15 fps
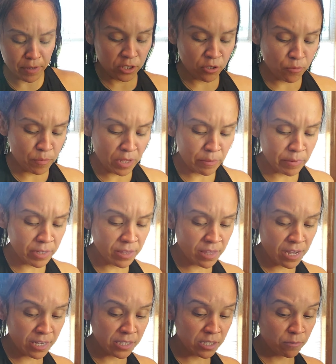So maybe
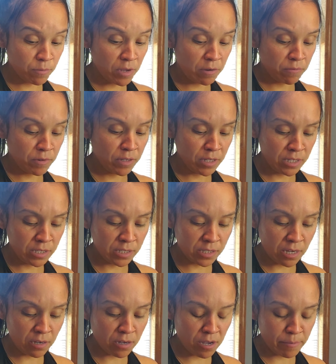that's what really
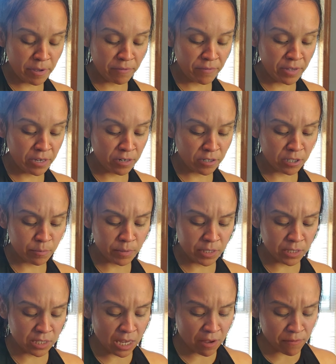stuck on my fingers
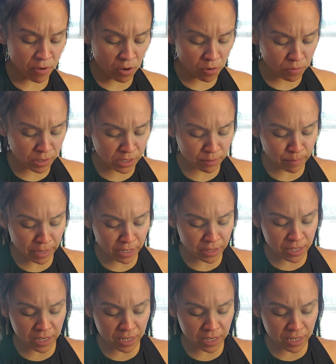because I've always made